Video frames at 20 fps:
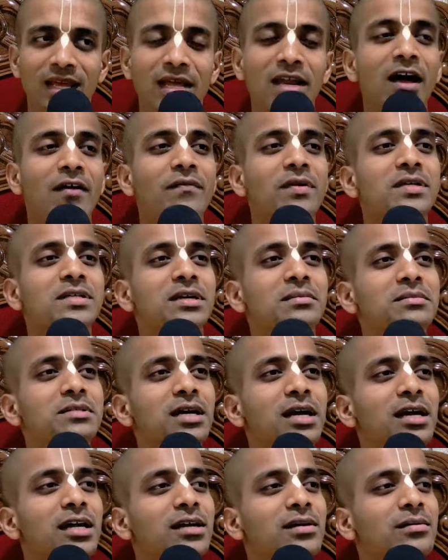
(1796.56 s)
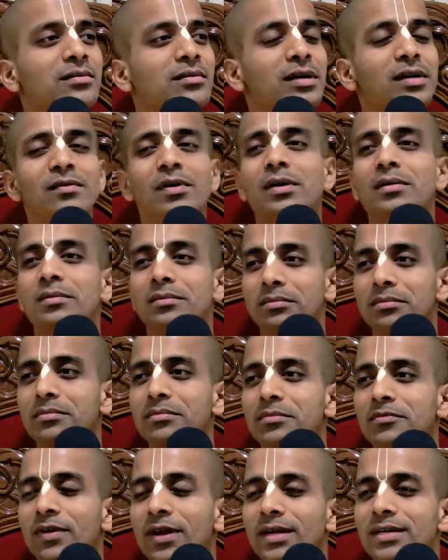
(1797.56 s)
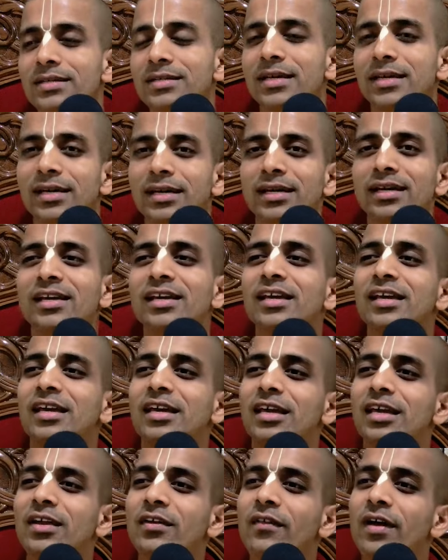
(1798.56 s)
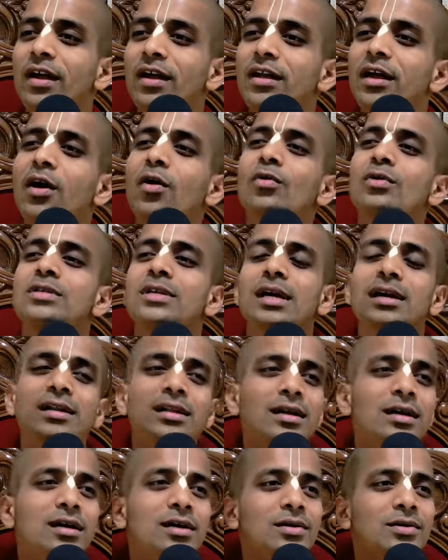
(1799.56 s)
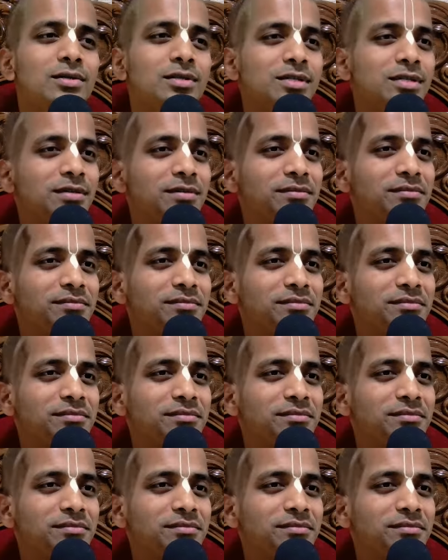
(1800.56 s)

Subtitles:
And after some time, one fine day, He went outside the house.